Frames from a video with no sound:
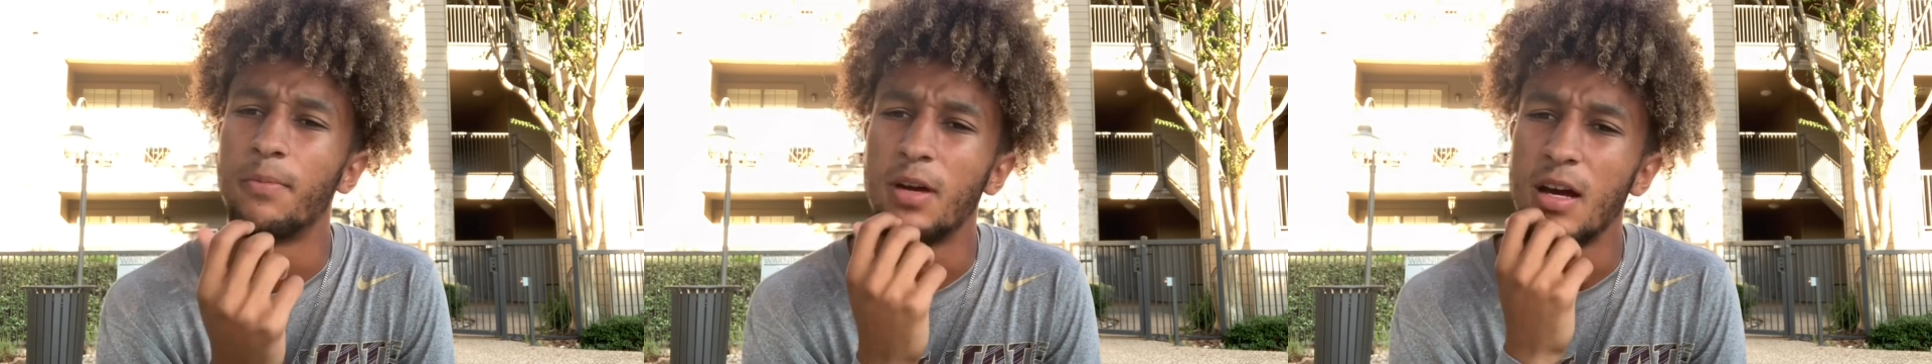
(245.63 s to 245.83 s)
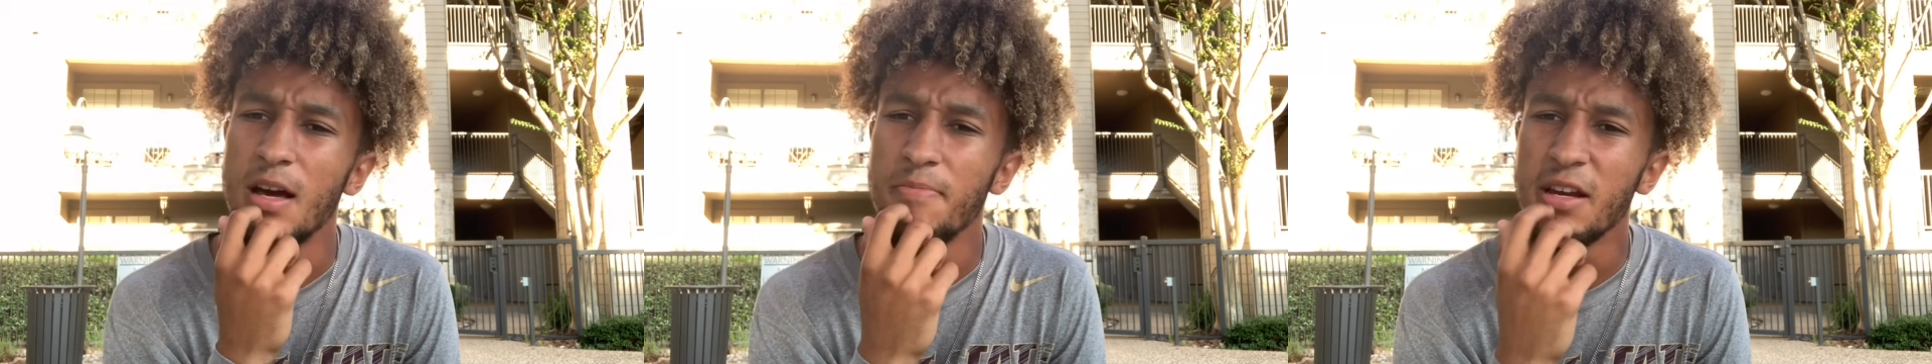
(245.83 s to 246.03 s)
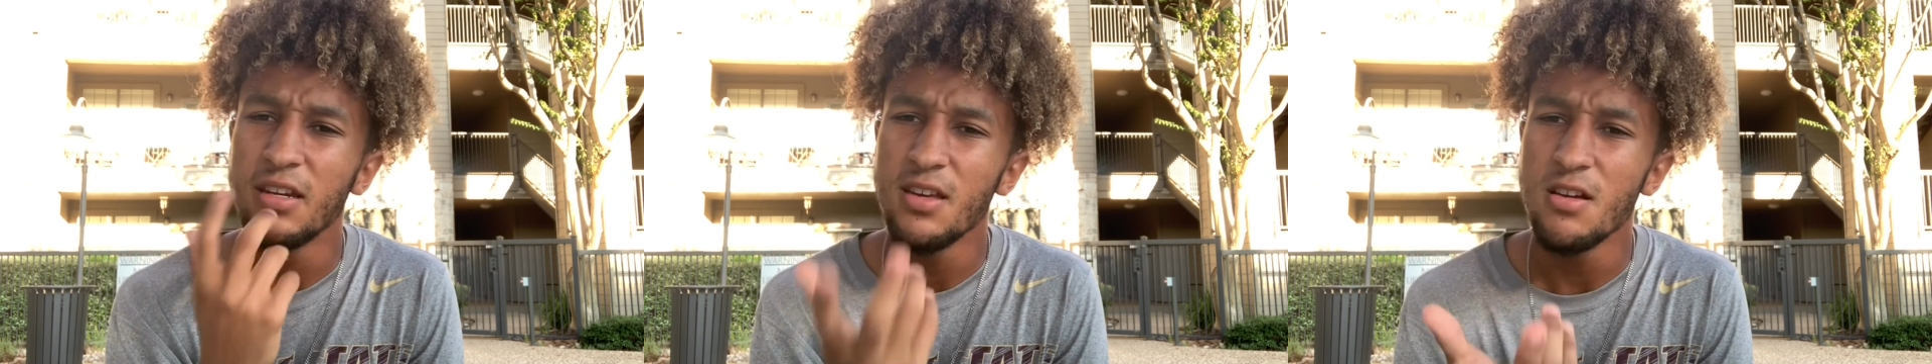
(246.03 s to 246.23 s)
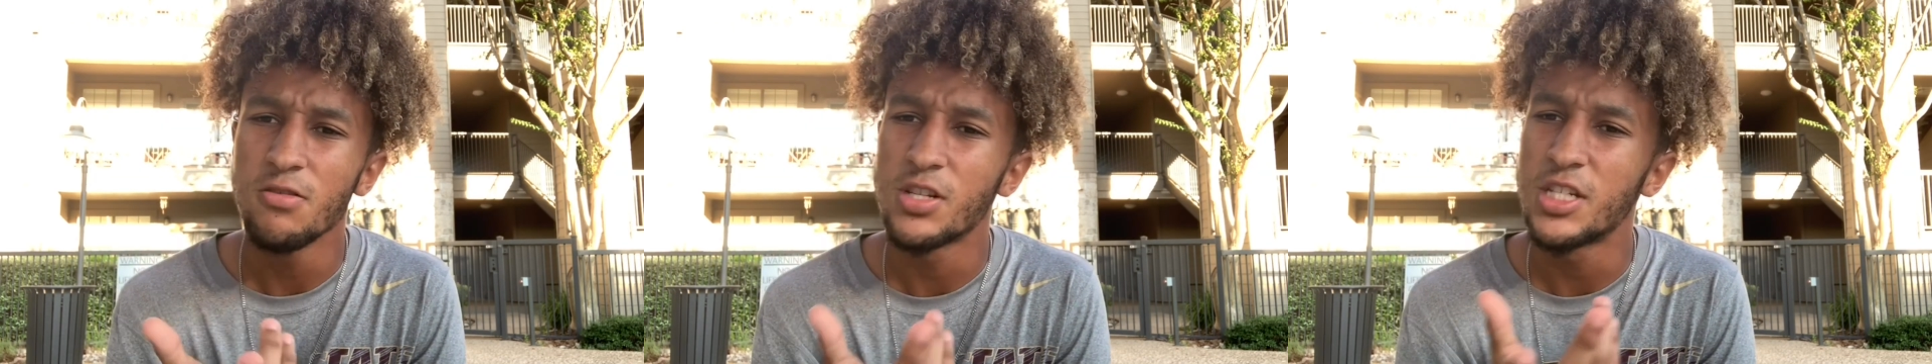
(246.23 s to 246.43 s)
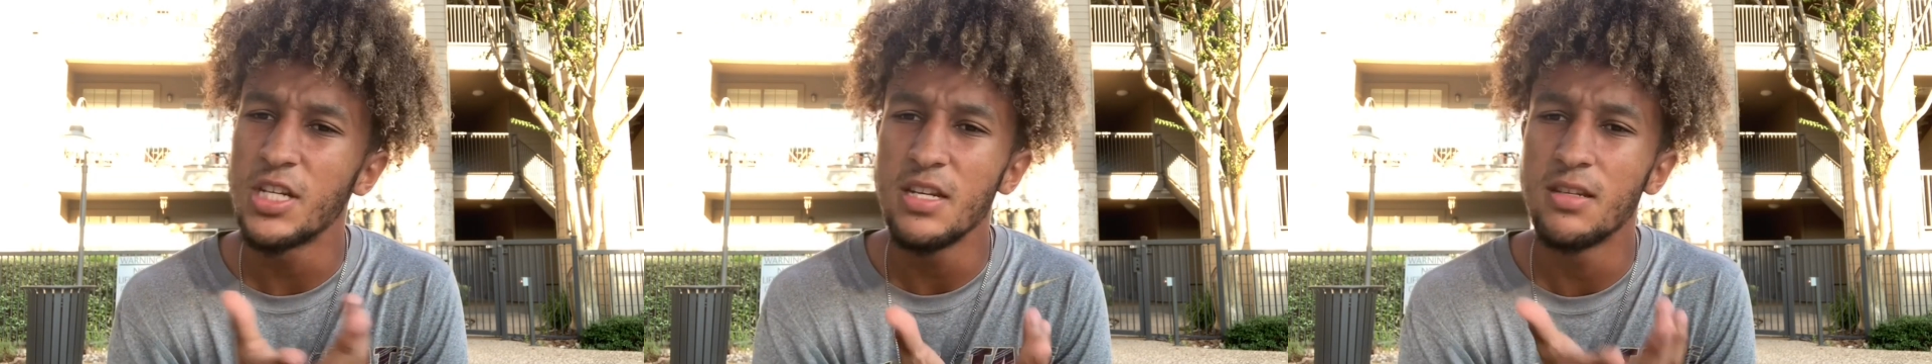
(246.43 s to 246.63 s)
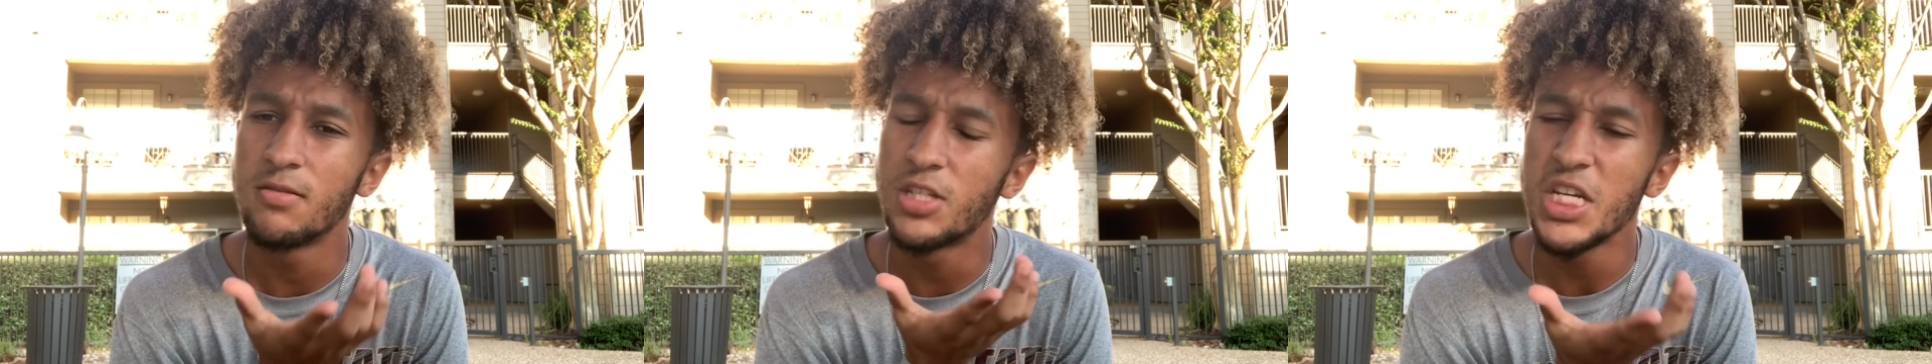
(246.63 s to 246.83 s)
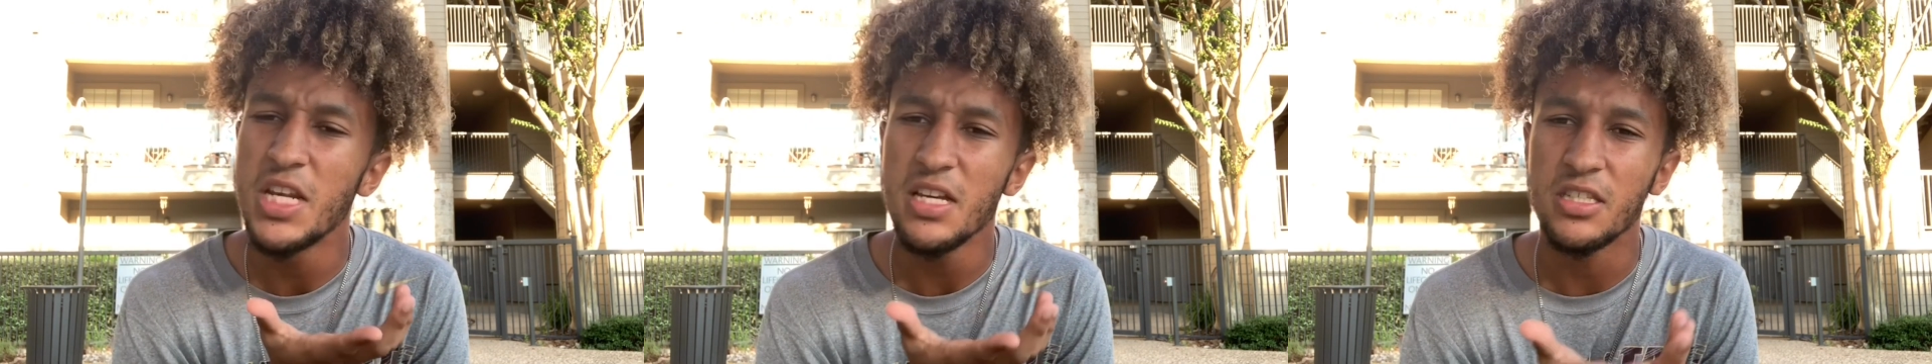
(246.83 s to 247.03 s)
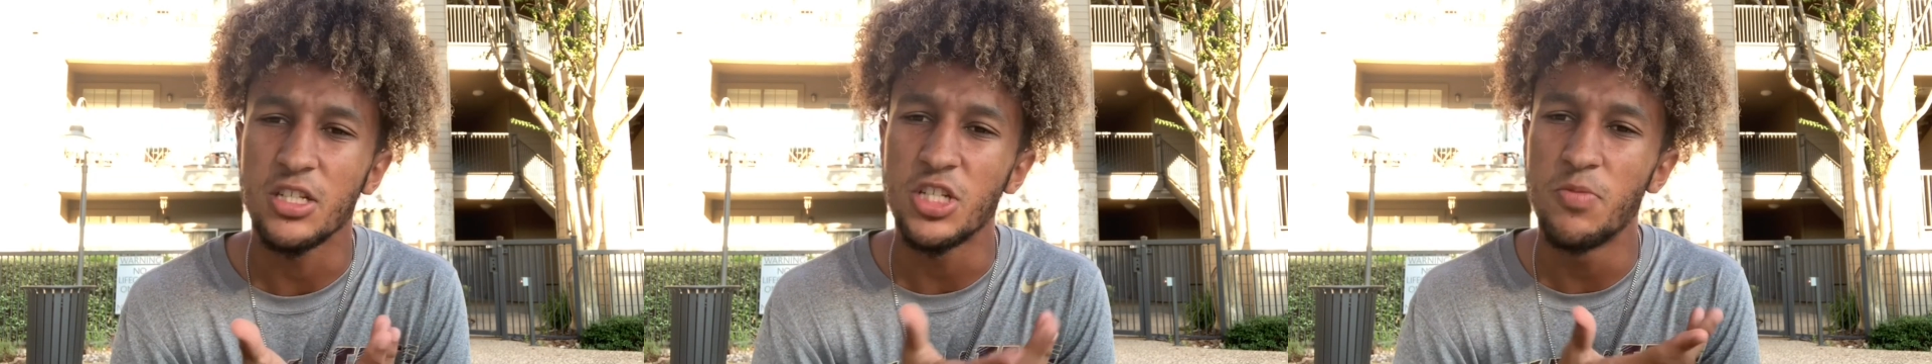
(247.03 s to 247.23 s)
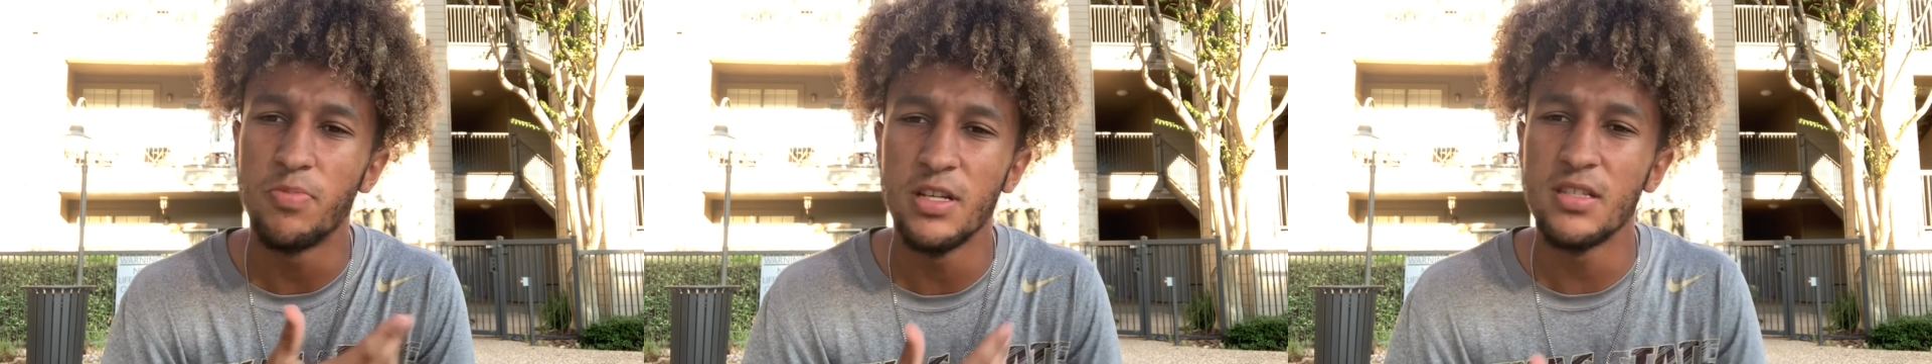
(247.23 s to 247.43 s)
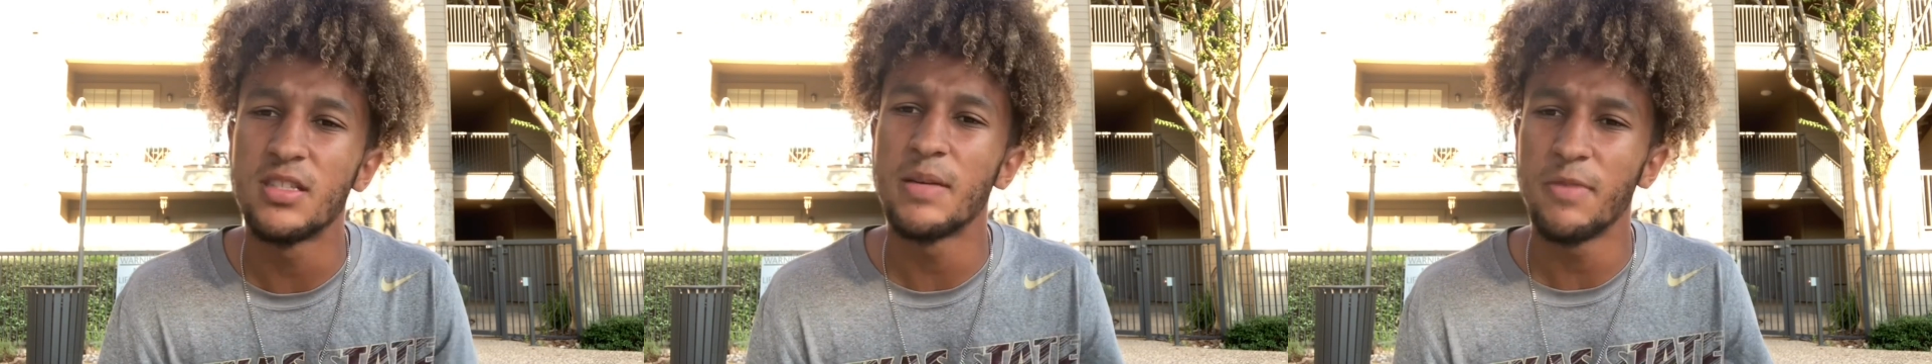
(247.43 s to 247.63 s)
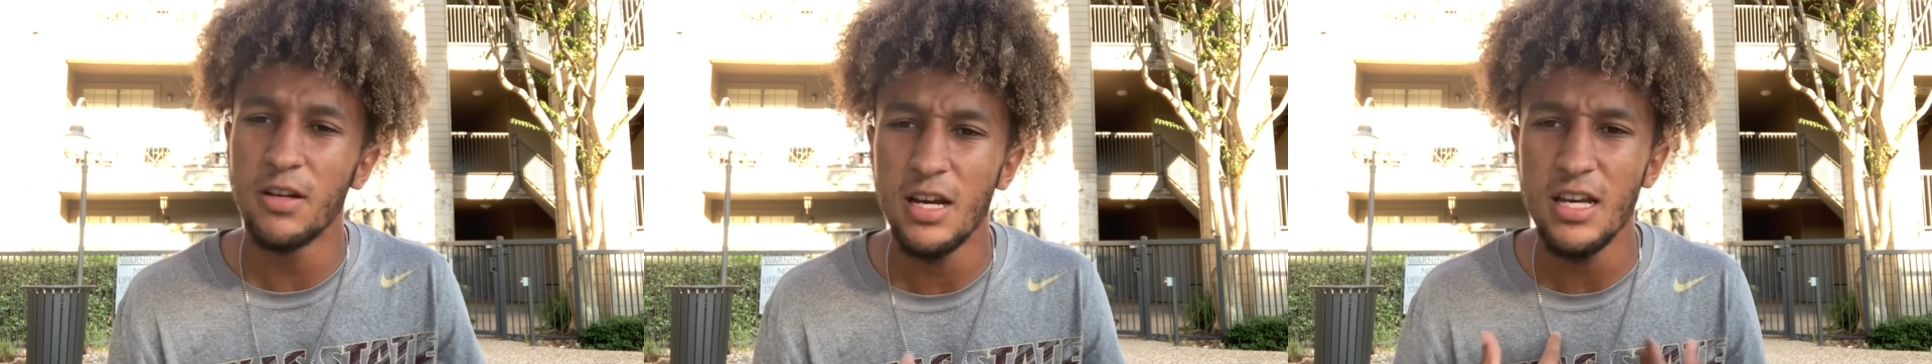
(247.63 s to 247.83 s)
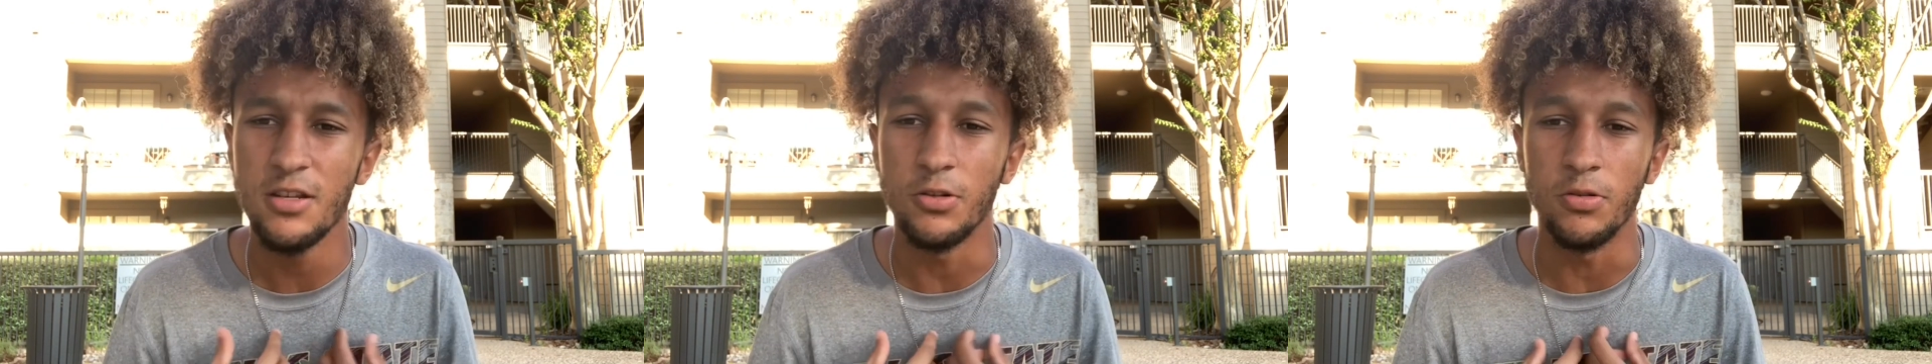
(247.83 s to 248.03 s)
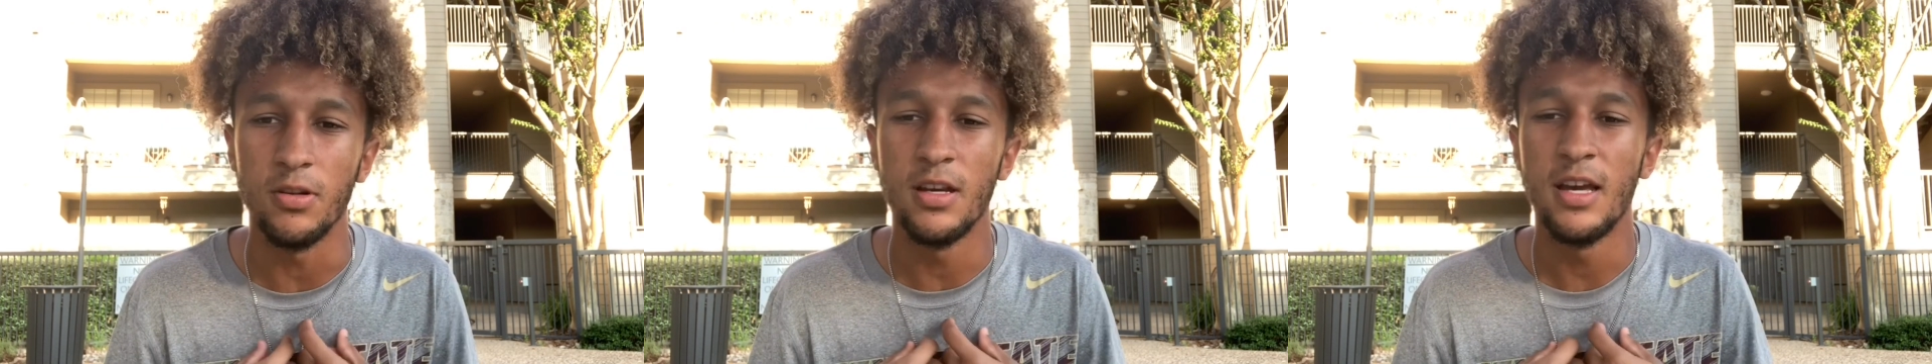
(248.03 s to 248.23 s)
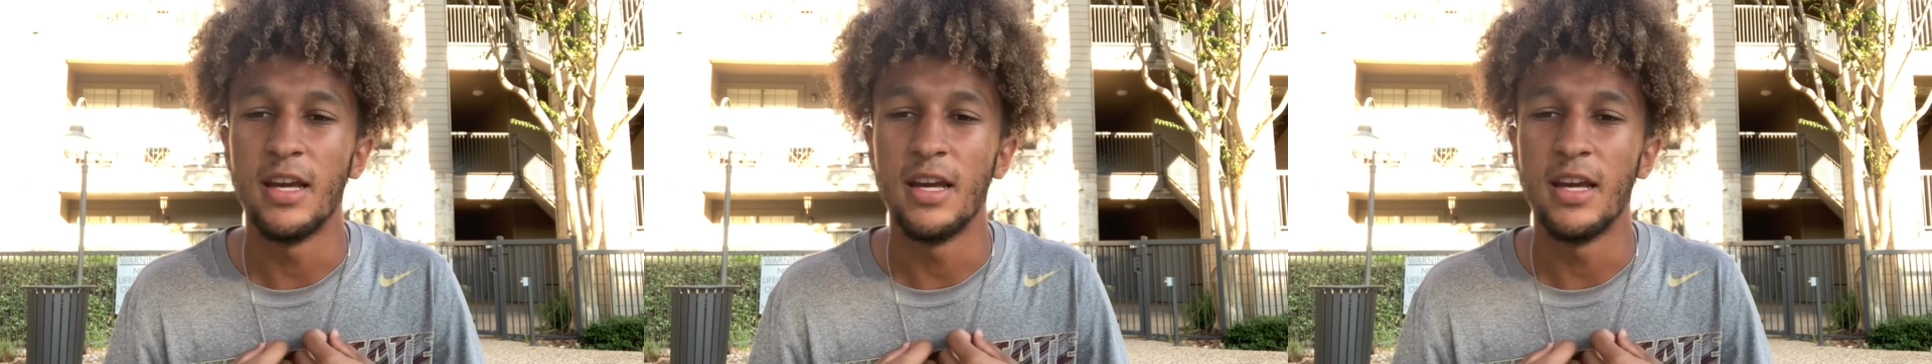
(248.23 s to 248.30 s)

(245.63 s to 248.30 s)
I'm like, no, she doesn't. She breathes the same air I do.